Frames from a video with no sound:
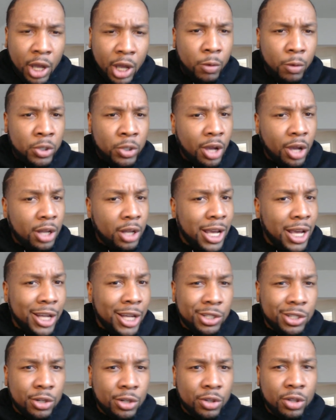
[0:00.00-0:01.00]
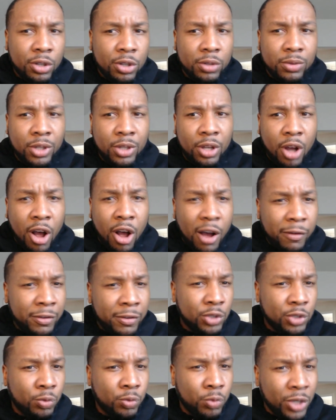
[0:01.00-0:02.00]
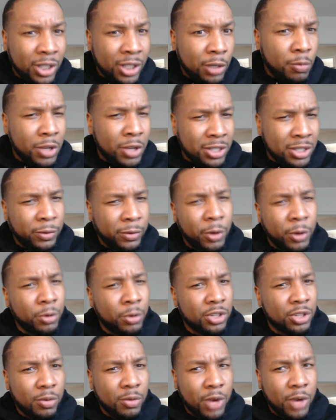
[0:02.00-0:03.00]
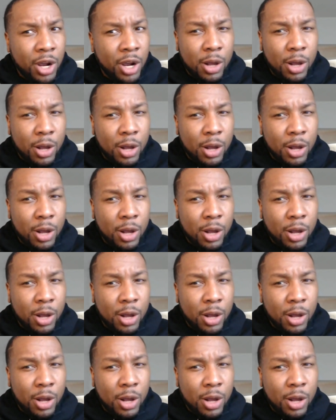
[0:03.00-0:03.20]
We saw last year the offense really wasn't focused around